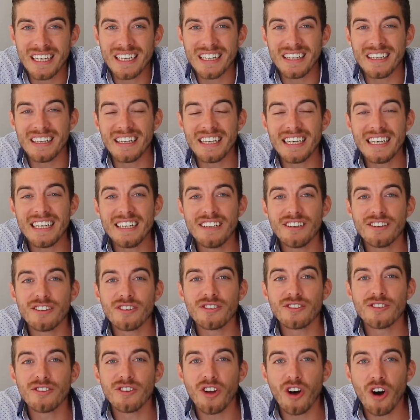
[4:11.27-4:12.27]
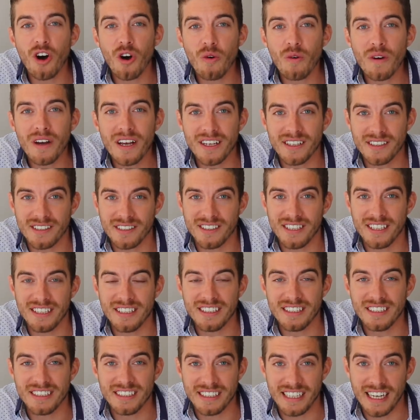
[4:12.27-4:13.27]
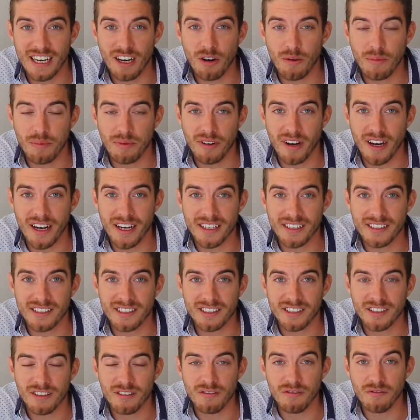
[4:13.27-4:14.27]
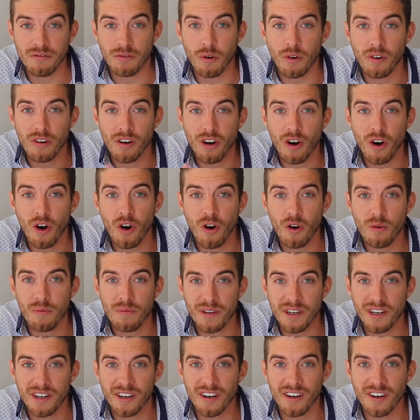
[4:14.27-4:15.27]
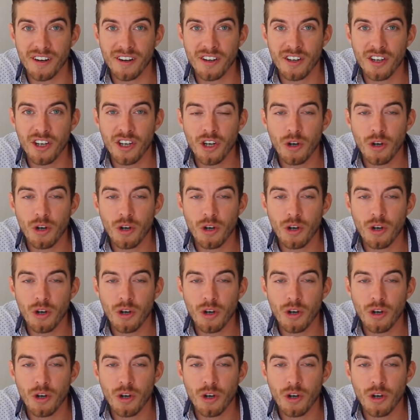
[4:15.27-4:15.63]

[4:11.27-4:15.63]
the lowest sale price for a home here